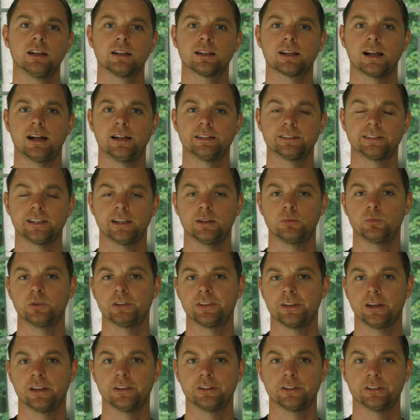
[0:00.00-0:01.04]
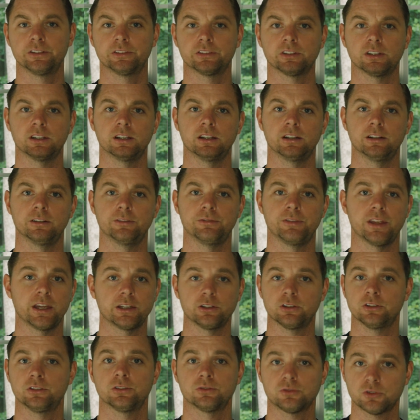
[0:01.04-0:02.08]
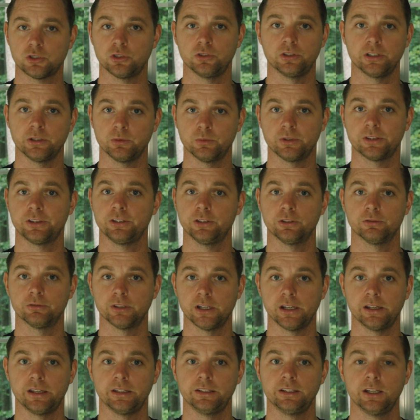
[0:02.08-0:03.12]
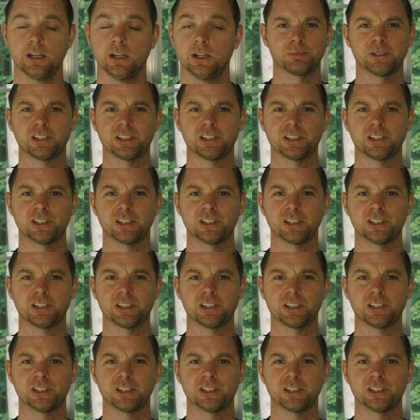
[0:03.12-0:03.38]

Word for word: content with others that you're shooting with your Red,